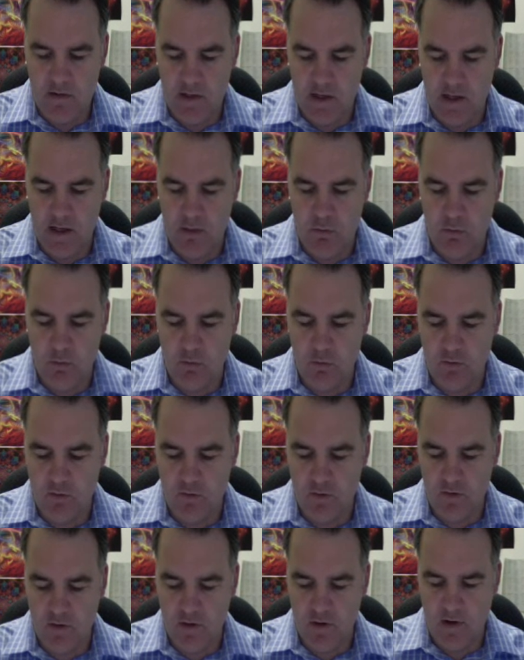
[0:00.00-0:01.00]
equals
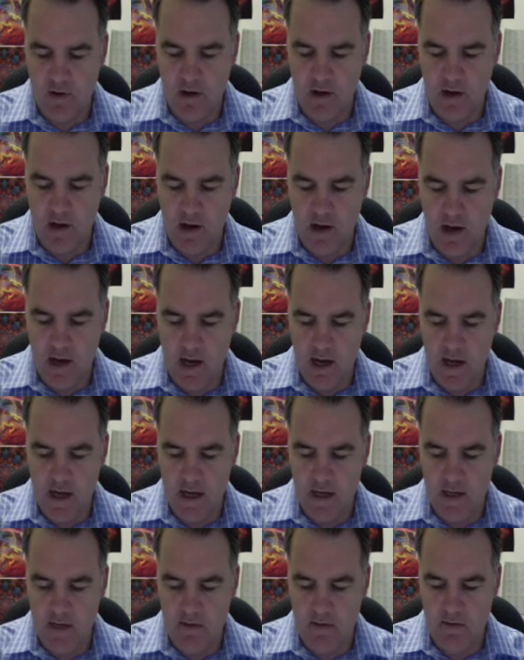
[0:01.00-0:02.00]
A